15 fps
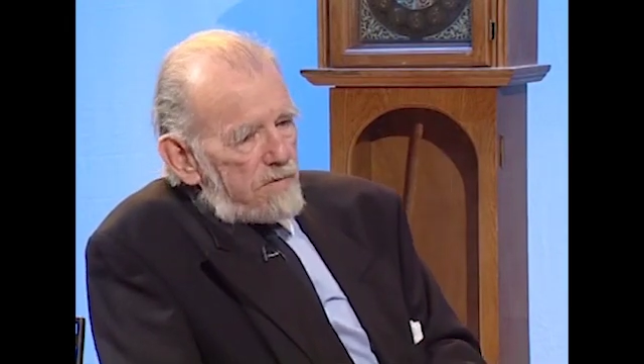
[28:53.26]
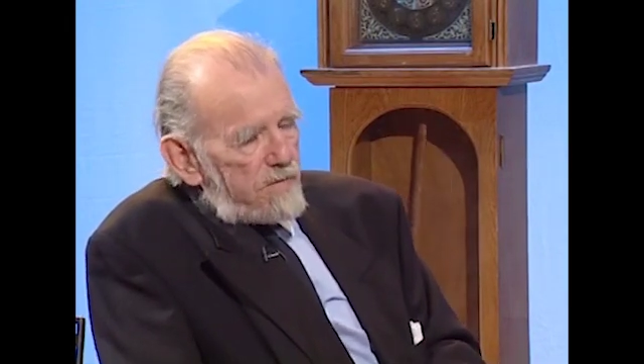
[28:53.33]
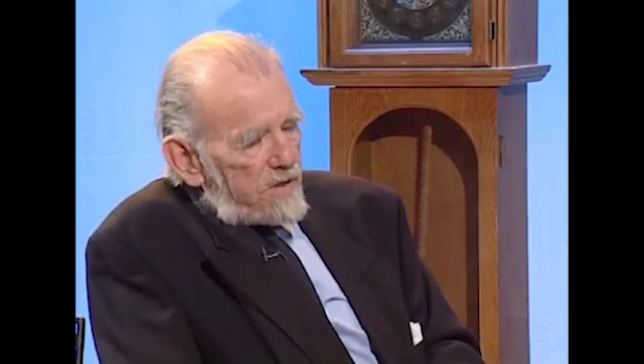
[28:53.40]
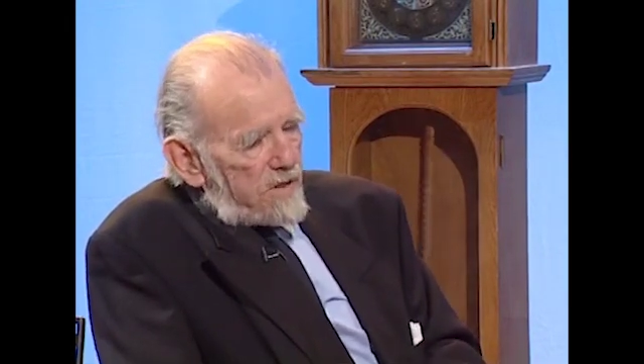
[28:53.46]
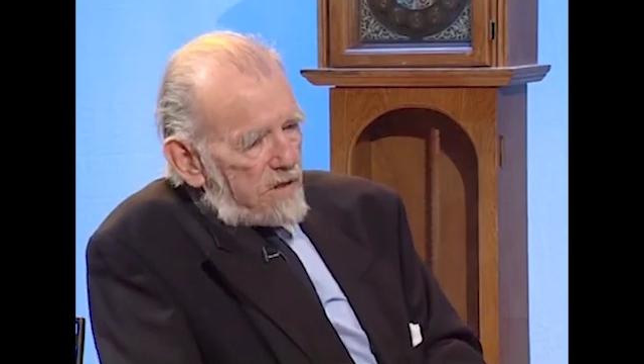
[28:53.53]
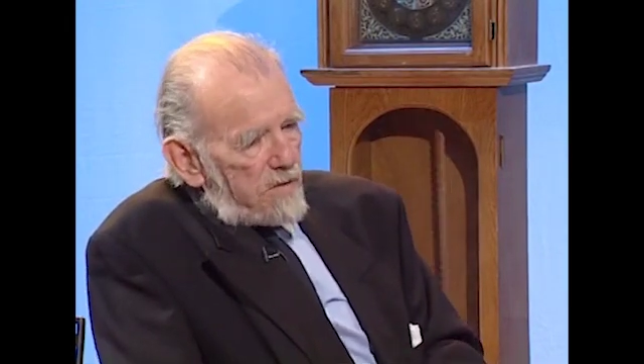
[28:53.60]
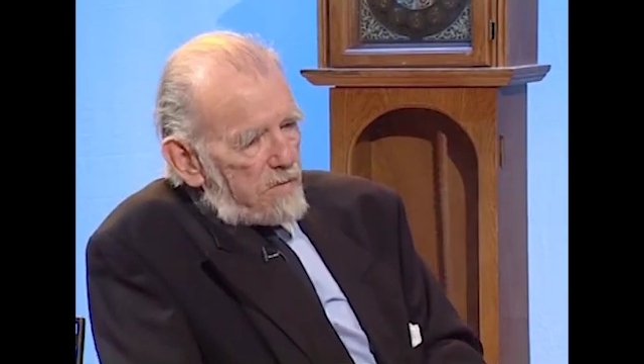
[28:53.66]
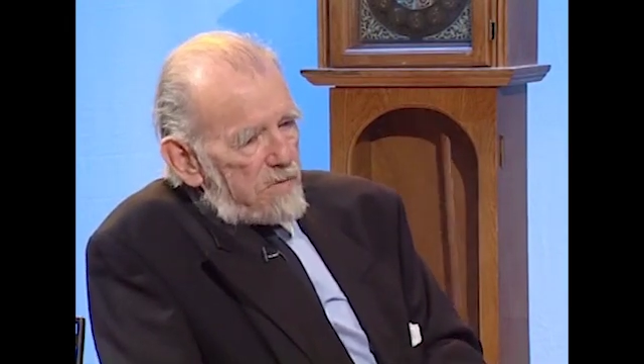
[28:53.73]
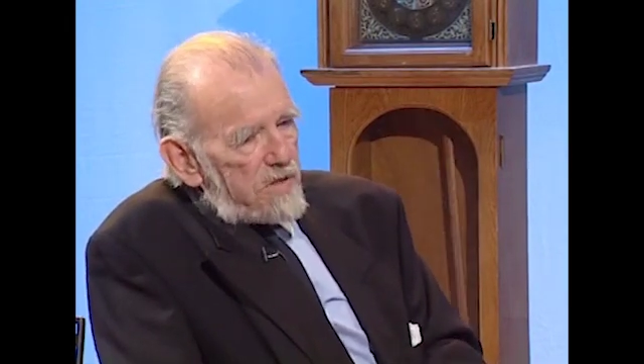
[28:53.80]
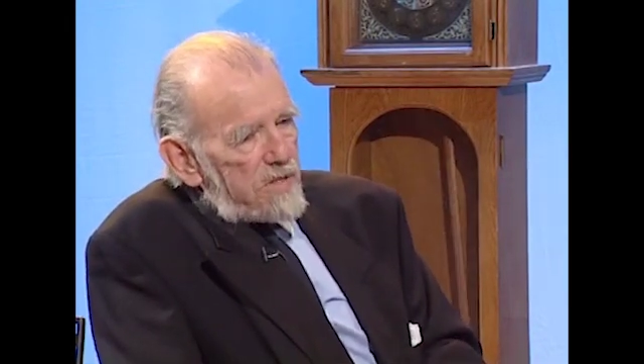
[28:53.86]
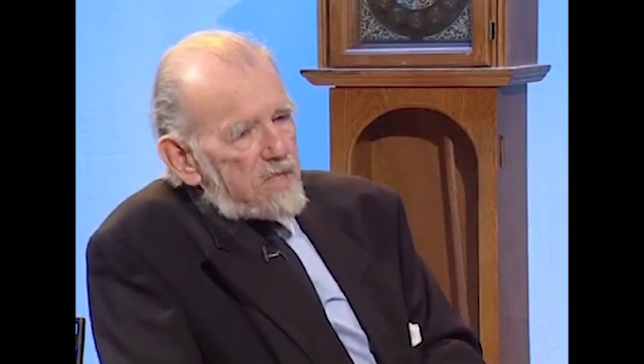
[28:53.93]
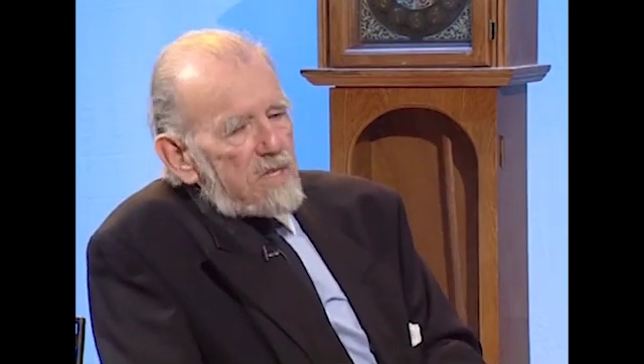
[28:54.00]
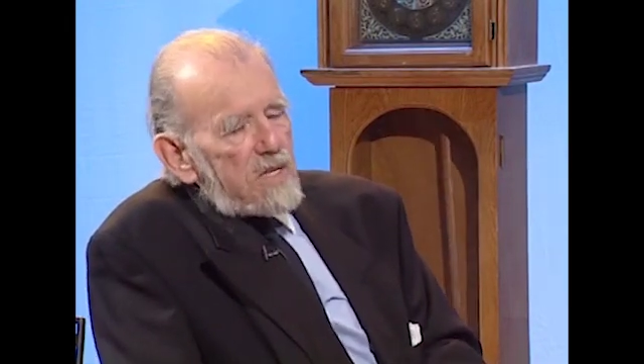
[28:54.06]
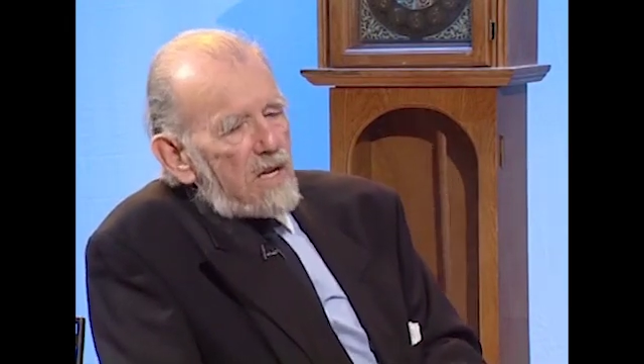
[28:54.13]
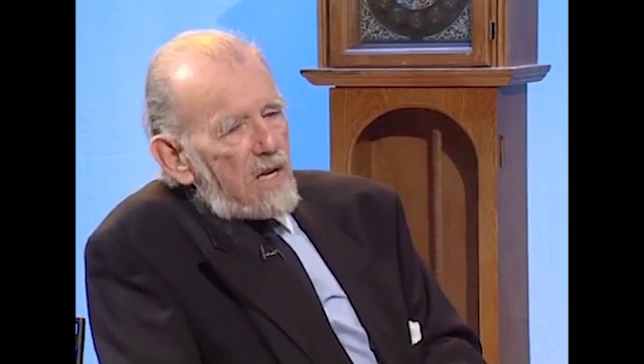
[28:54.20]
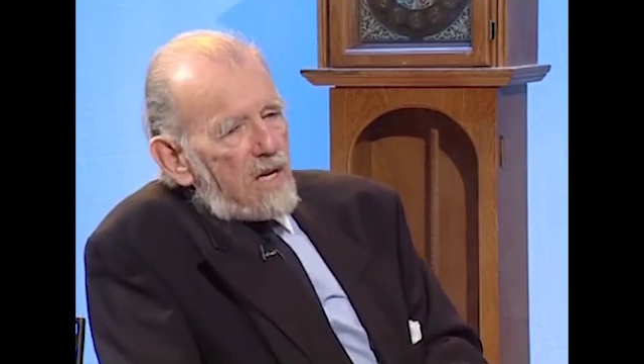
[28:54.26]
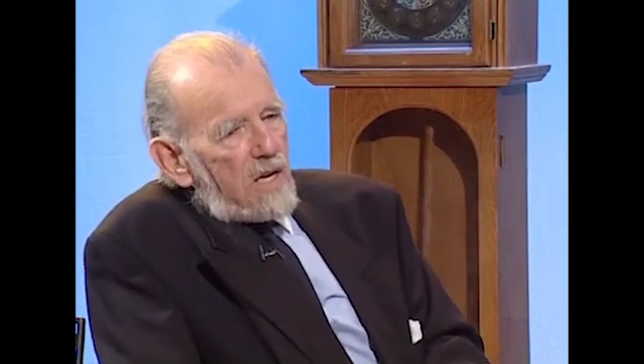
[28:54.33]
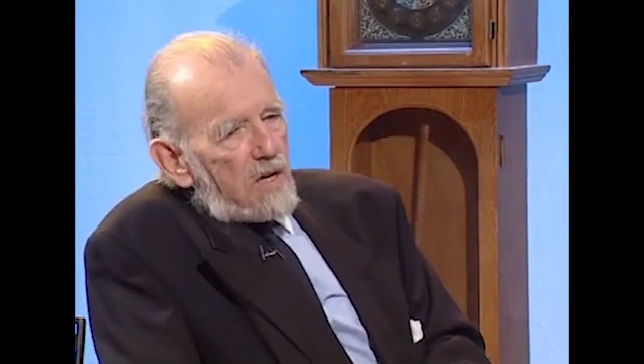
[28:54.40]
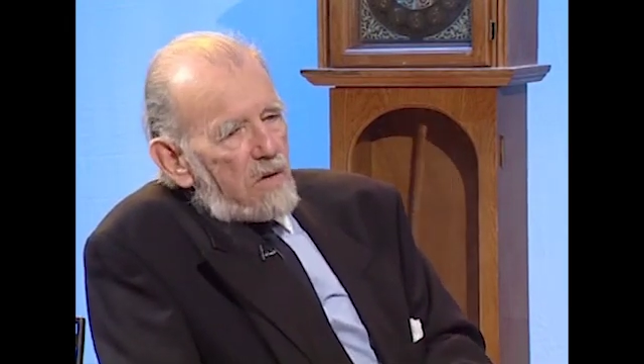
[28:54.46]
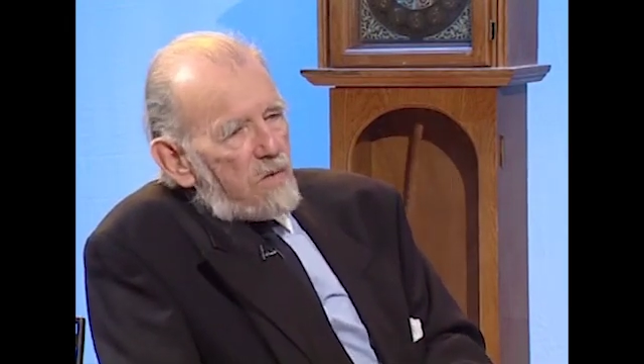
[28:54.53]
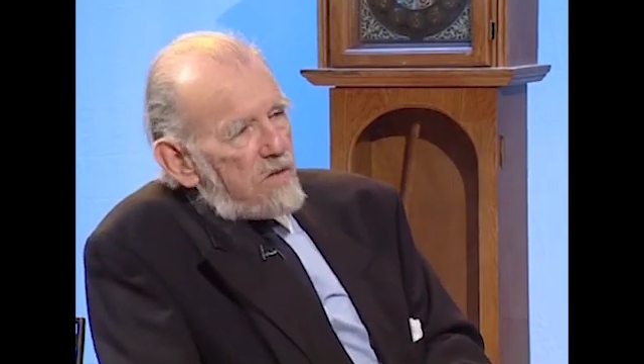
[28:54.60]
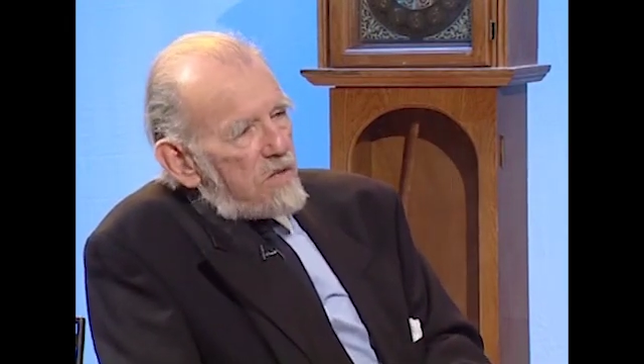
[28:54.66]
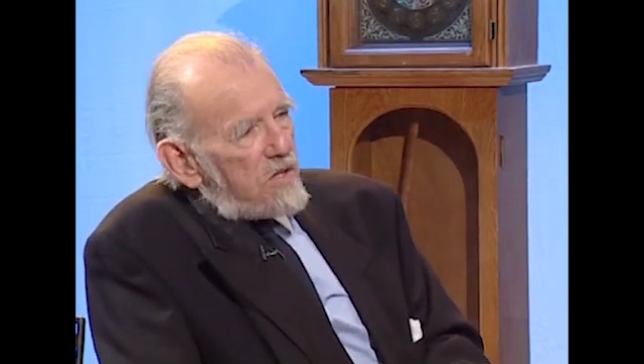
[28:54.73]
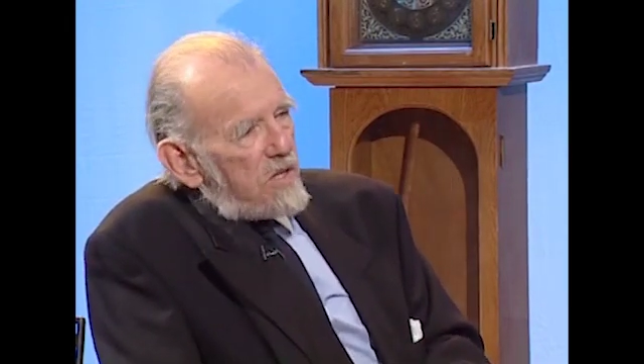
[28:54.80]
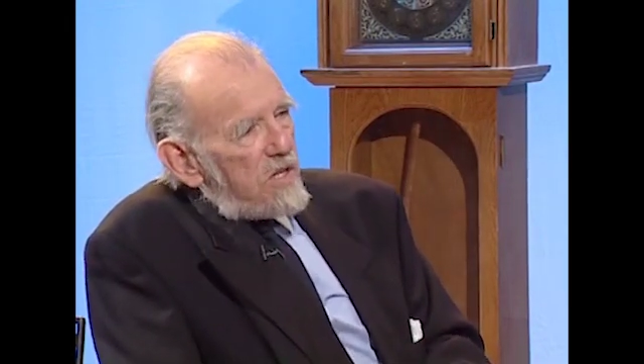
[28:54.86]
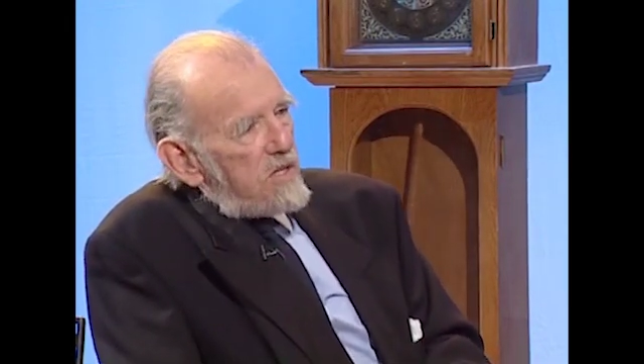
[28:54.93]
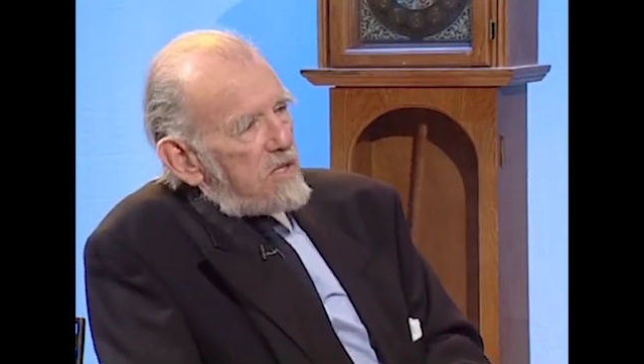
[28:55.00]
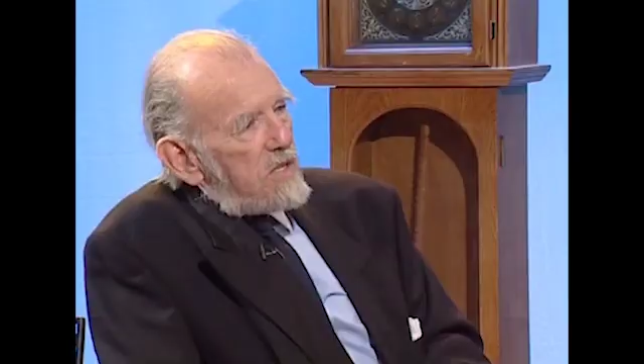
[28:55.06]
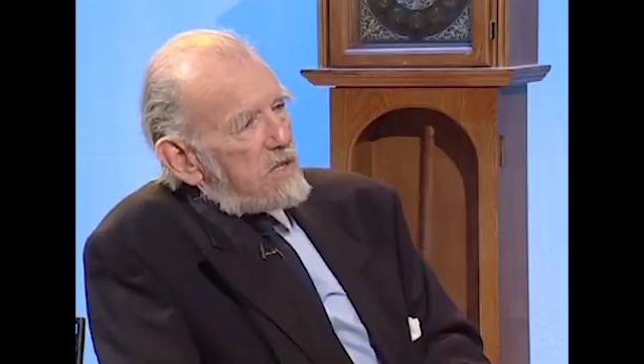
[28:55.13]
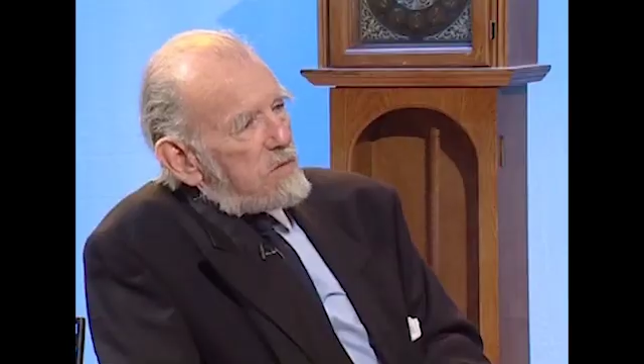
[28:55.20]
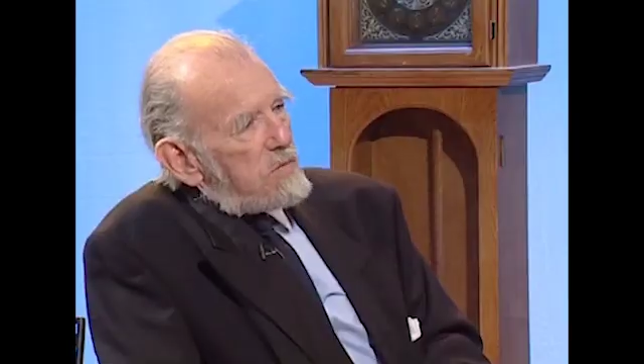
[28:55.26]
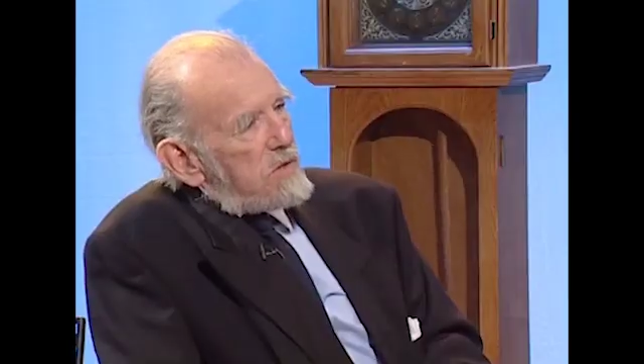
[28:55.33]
of Thomas, where Jesus